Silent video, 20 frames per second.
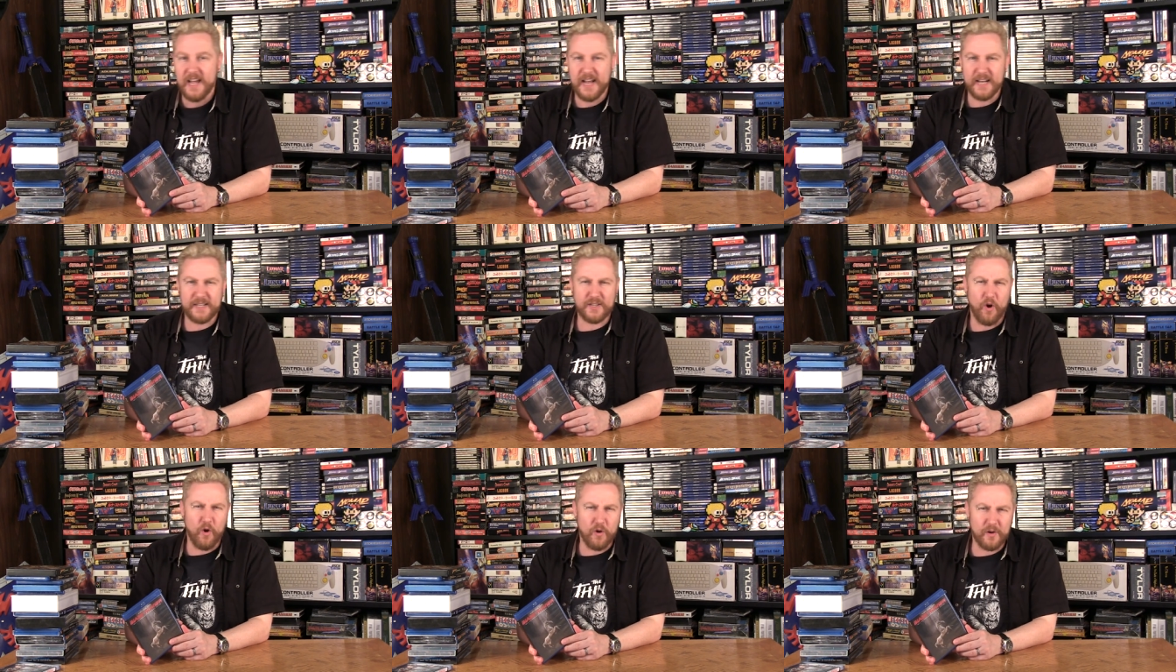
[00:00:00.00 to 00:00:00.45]

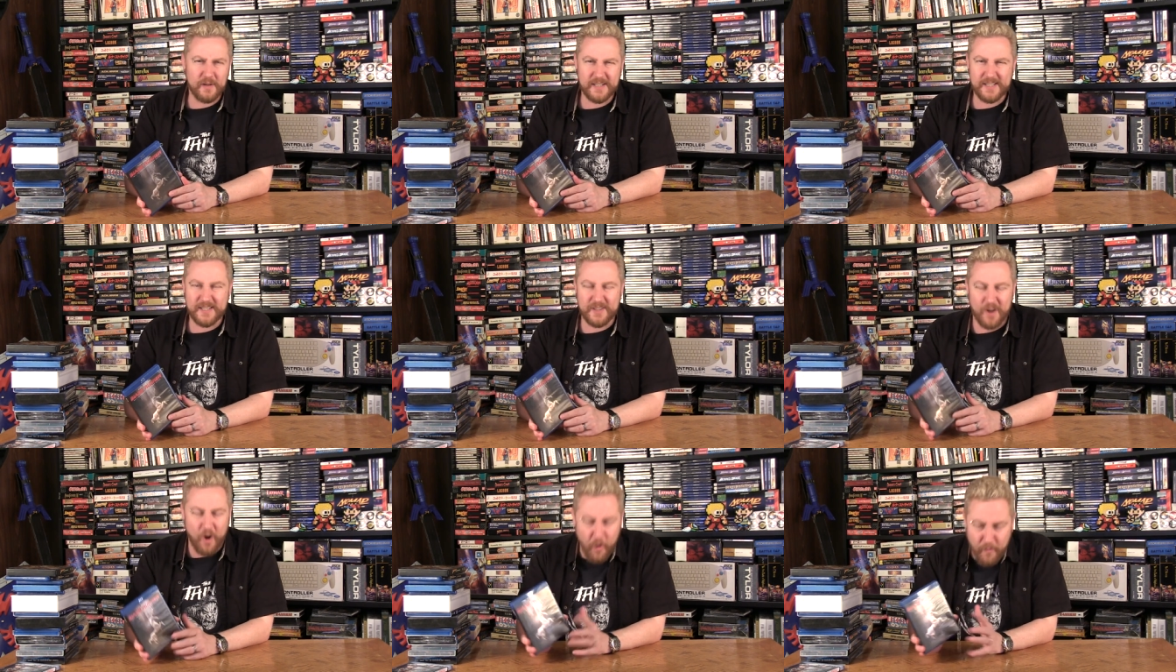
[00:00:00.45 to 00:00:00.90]
It's
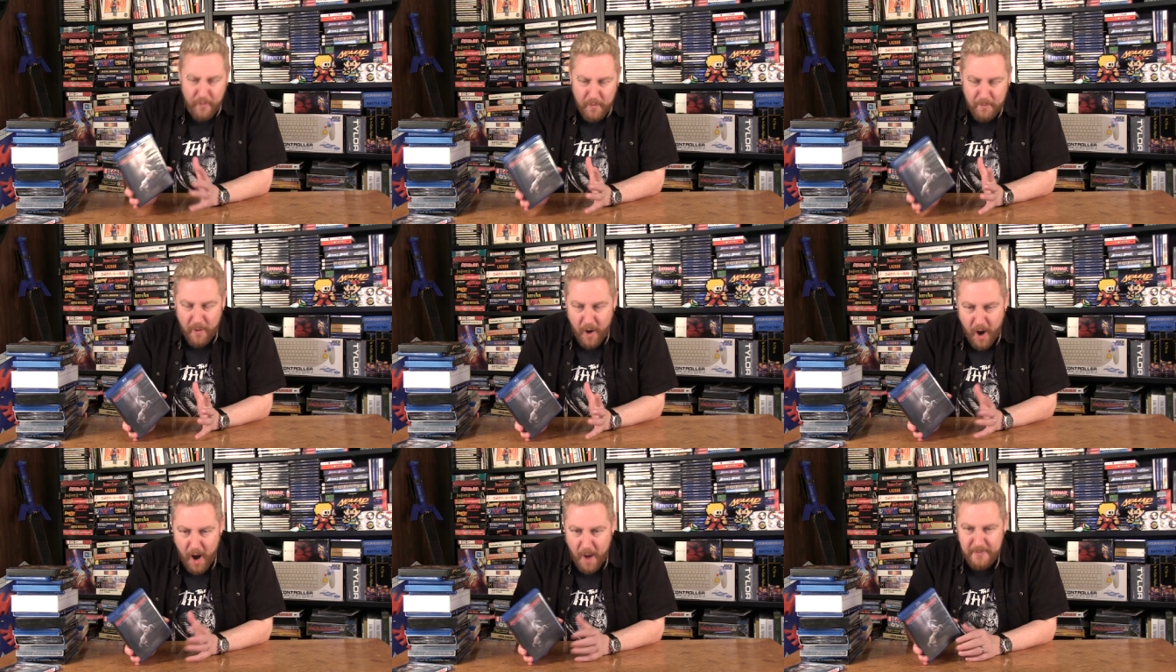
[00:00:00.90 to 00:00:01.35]
it's
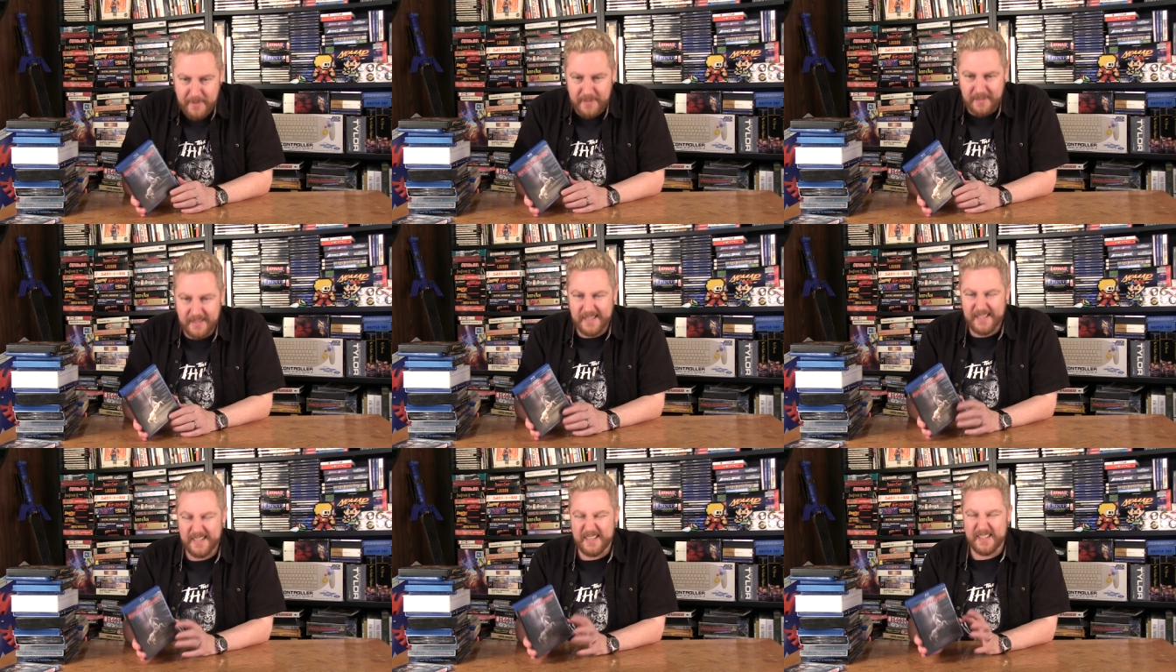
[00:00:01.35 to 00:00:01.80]

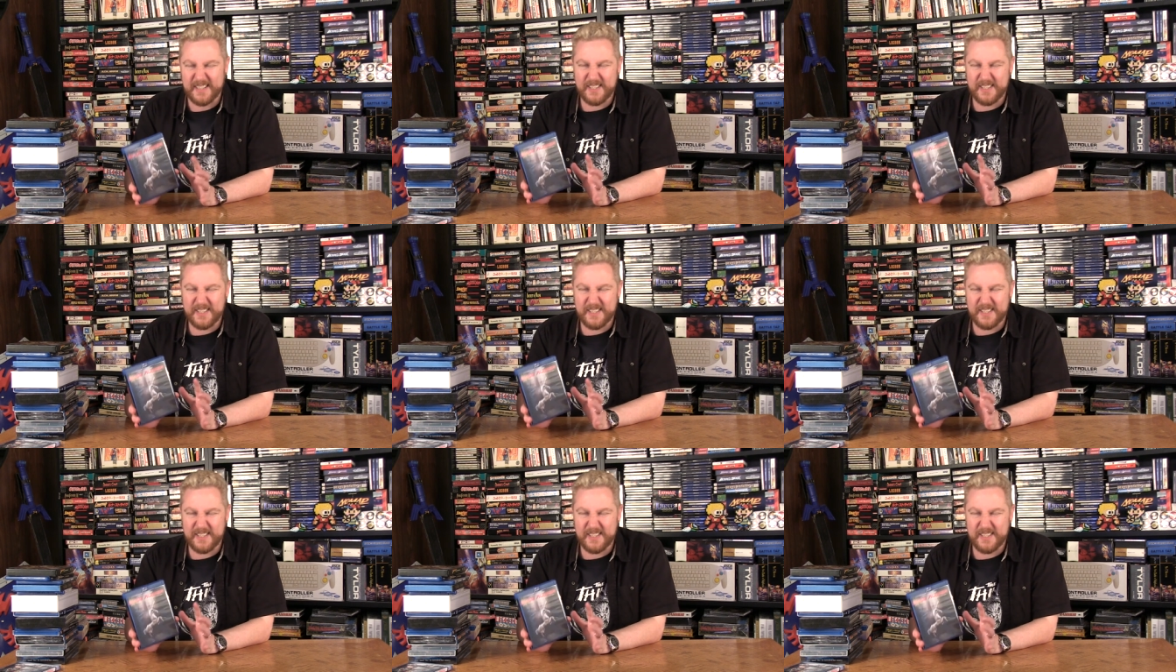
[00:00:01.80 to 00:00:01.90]
overpopulated.